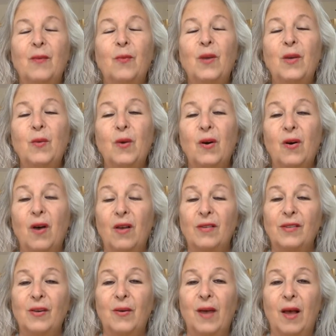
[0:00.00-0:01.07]
We were
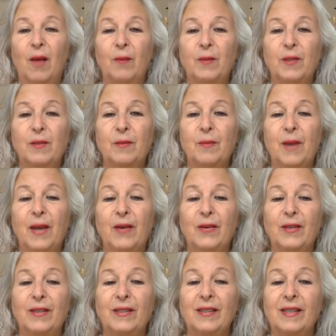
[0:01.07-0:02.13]
also helped by
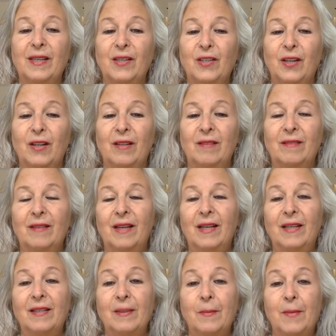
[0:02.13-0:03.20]
Chris Skidgel and
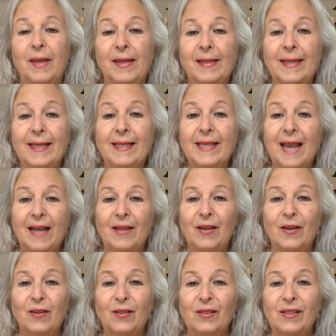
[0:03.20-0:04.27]
his amazing
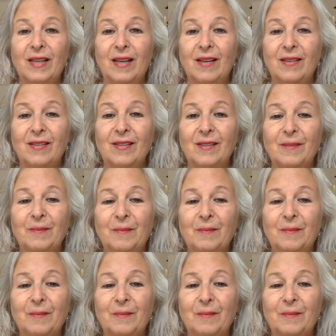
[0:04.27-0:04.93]
technical skills.